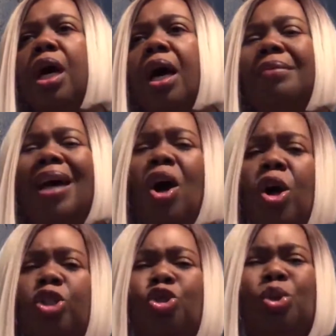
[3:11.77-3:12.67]
not
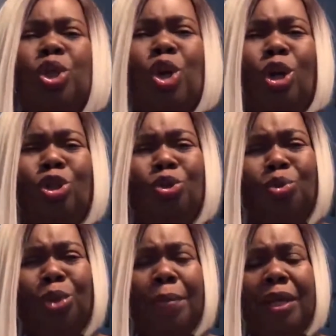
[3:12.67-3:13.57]
orange juice, because orange
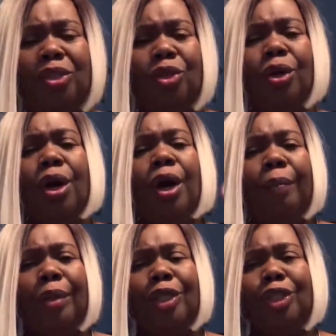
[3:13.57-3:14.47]
juice really makes your
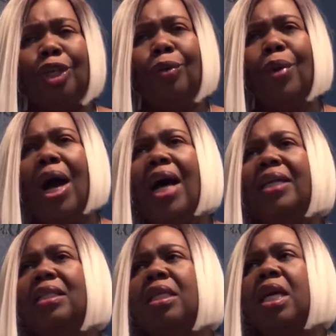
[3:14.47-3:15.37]
blood sugar
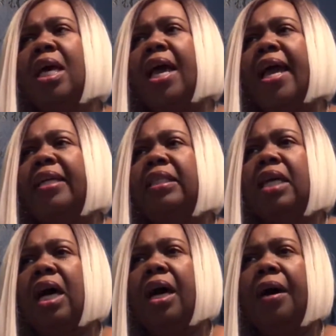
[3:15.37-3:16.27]
rise, and